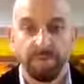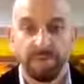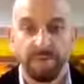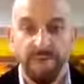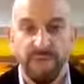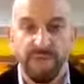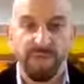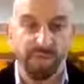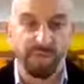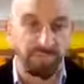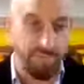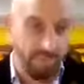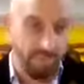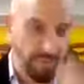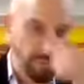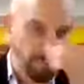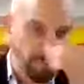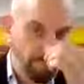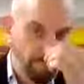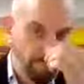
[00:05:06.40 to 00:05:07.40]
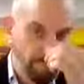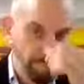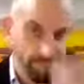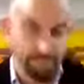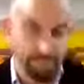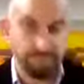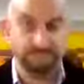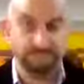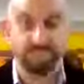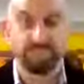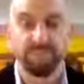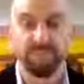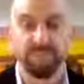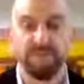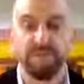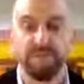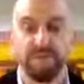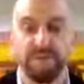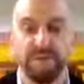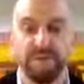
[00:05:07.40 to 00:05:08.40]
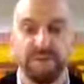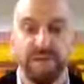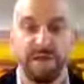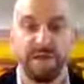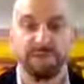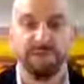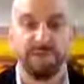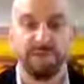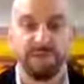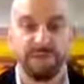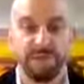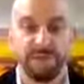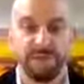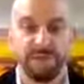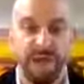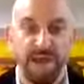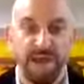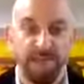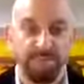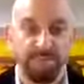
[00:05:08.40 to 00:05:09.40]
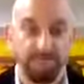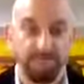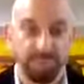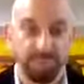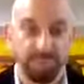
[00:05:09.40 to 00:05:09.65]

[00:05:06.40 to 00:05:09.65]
Thank you, Ruben. Ruben has now joined the chat.